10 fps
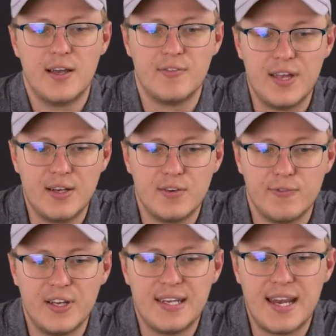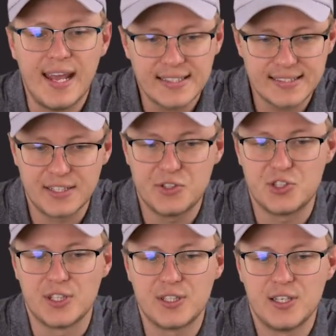Then the next
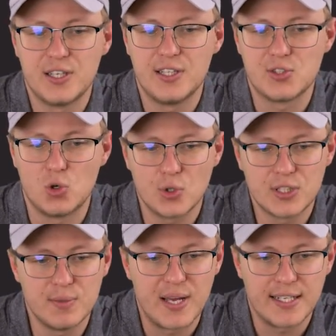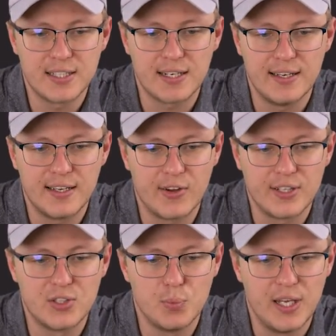digit is automatically
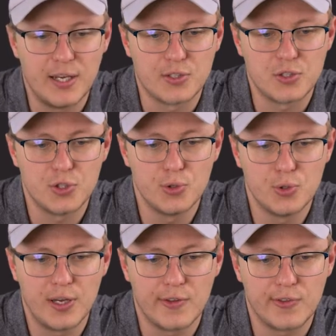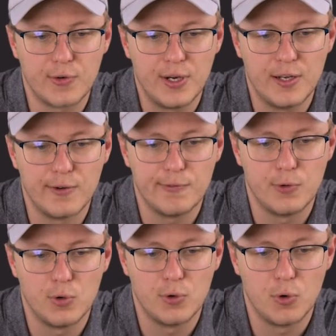going to be a 2, a 3, a
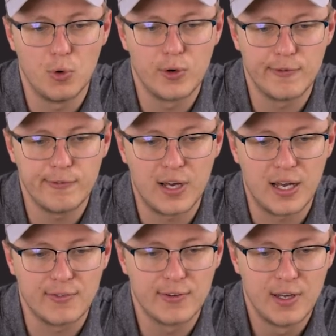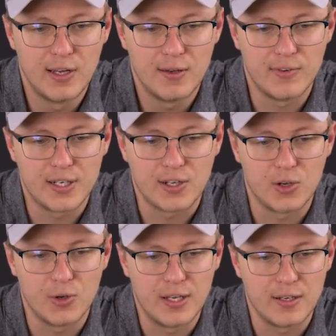4, or a 5 that
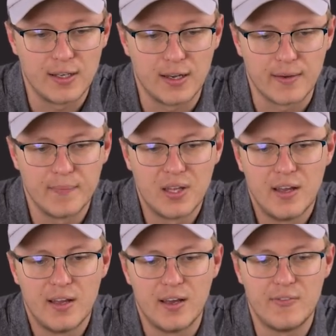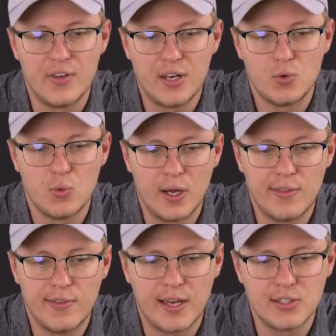go in here. And then
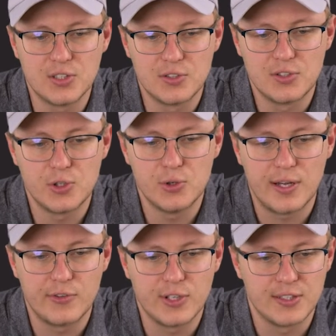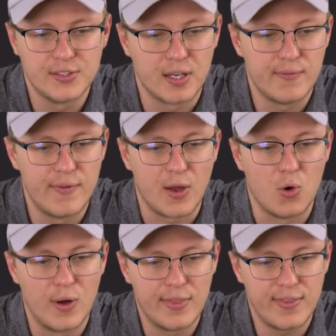1200 and something,
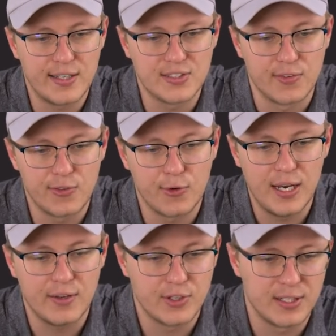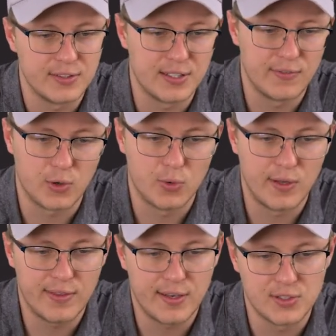or 1300 and something, or
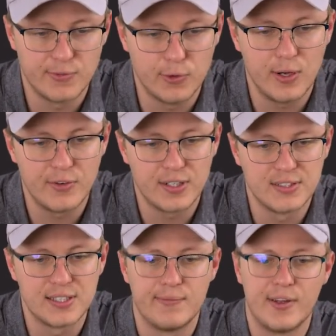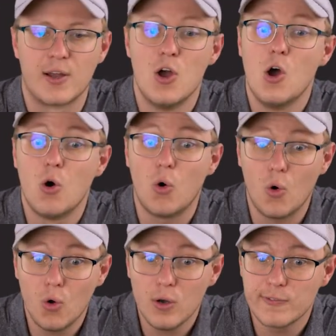1400 and something,
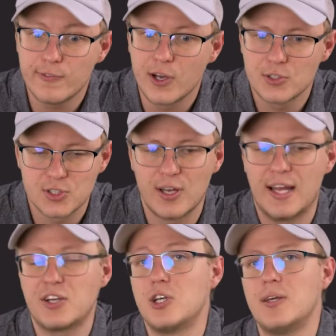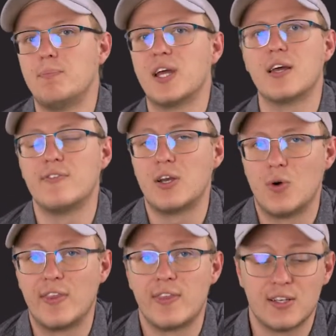all of those are actually bigger than
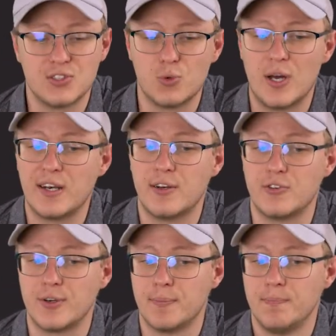1100.